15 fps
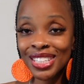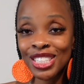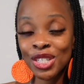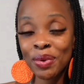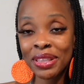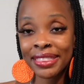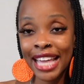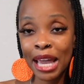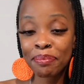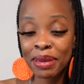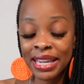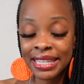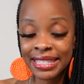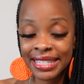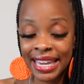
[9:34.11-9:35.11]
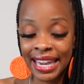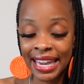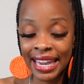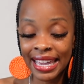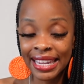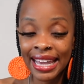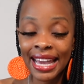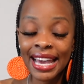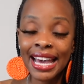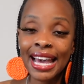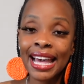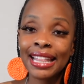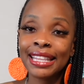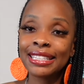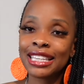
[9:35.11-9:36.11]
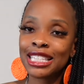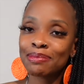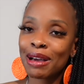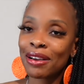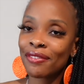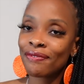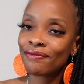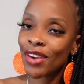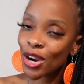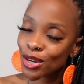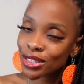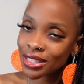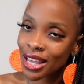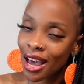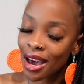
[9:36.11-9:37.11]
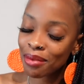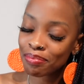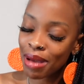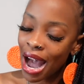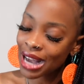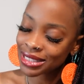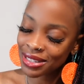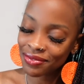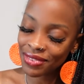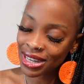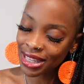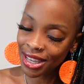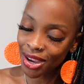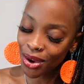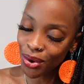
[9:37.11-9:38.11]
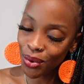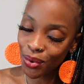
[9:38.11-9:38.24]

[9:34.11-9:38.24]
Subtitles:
So with that being said, this is my first unboxing video,